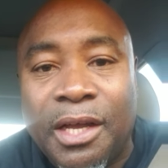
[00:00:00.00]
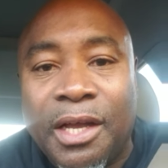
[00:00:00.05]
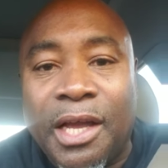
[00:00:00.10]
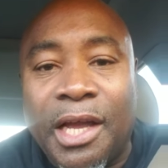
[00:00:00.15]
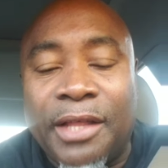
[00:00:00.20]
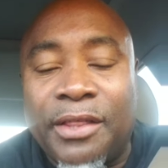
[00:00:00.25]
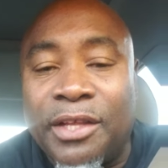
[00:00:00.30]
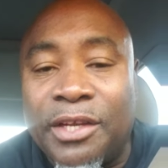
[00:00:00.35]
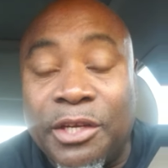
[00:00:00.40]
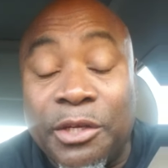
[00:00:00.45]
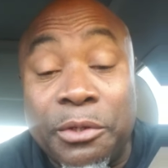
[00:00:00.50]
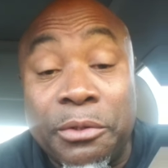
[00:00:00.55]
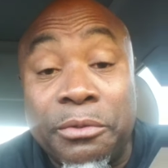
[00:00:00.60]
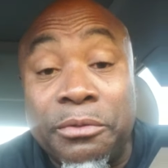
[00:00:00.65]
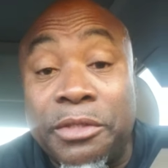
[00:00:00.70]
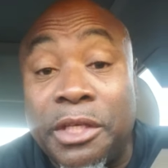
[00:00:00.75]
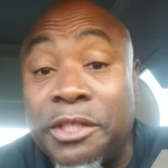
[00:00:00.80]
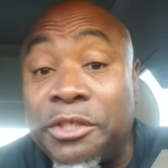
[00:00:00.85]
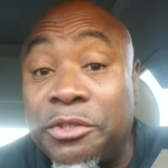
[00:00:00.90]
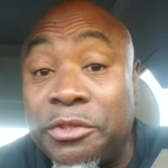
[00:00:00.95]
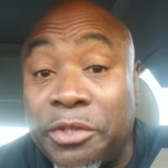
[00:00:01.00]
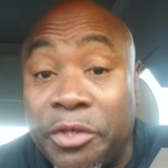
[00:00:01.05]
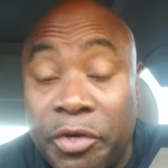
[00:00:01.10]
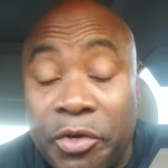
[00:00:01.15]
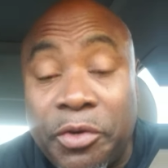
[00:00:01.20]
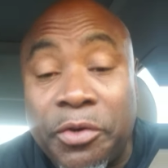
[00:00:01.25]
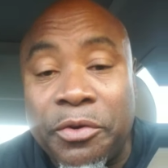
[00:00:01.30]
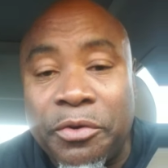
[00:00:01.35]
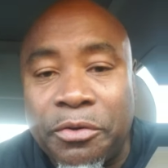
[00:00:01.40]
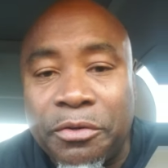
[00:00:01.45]
And the news that you
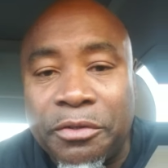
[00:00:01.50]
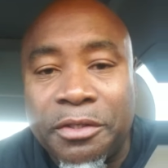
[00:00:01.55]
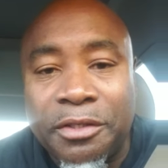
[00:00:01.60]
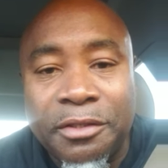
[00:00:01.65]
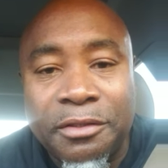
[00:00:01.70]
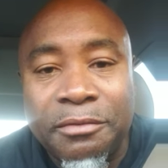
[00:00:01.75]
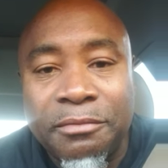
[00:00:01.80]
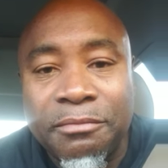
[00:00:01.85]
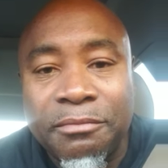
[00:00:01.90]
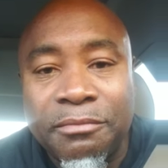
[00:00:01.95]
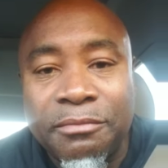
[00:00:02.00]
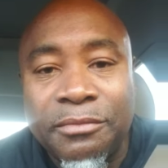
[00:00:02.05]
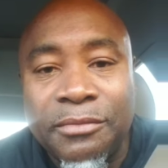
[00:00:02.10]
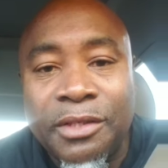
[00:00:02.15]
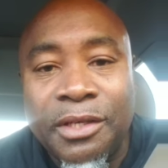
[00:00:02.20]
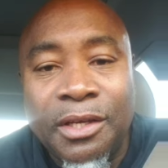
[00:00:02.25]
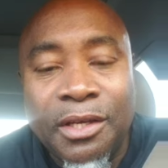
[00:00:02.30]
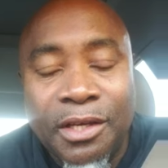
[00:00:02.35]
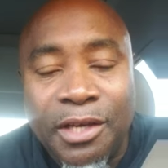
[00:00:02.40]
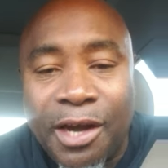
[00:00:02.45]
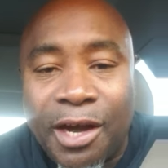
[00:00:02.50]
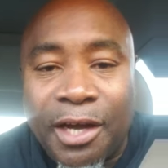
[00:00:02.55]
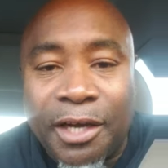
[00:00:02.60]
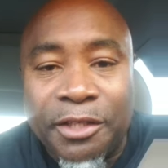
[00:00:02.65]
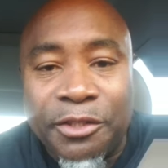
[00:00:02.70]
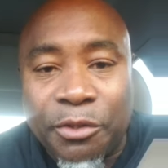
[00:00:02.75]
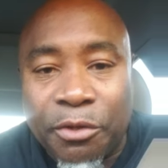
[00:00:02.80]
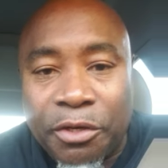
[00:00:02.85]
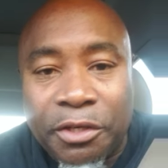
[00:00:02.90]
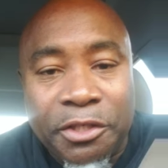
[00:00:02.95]
heard, God
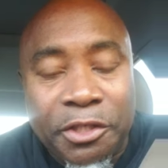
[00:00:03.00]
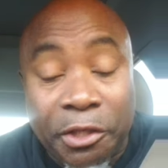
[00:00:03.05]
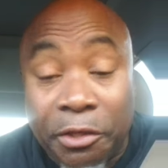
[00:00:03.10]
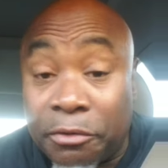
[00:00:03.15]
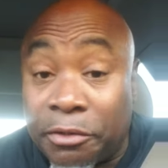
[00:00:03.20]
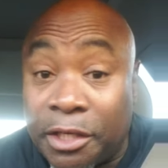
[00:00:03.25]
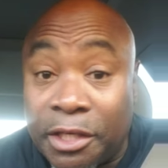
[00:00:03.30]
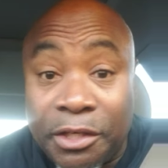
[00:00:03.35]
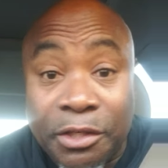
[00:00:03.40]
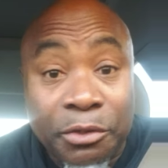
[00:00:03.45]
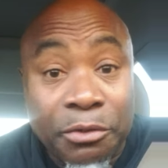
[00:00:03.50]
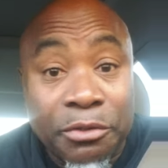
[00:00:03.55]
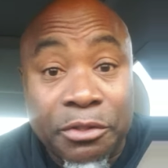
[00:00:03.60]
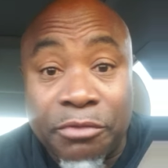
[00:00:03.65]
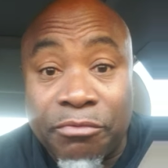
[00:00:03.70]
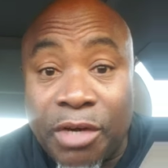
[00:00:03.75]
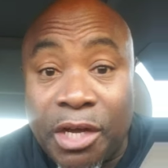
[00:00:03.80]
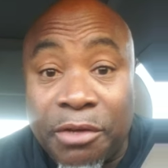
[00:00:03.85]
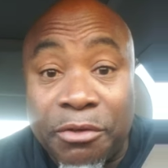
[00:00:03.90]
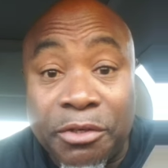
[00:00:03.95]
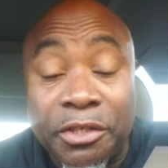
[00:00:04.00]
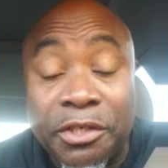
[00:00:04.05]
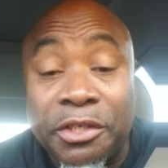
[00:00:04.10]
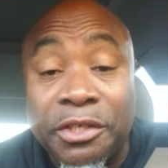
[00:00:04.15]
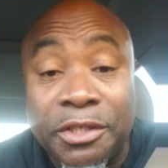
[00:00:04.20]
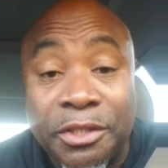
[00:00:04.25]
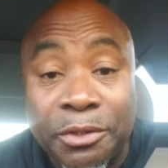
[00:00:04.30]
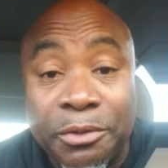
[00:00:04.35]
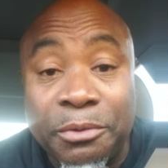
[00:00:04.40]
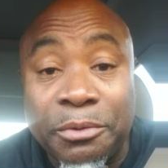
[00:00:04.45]
is gonna turn that news around to good
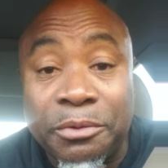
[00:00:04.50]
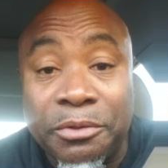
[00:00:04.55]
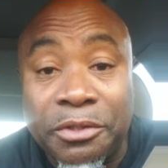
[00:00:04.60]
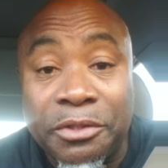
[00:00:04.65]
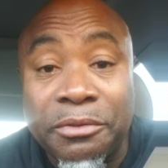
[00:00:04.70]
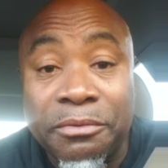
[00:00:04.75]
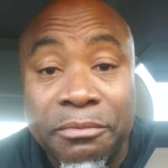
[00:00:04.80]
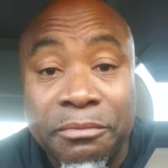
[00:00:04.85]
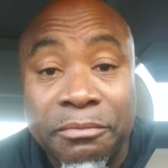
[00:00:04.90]
news.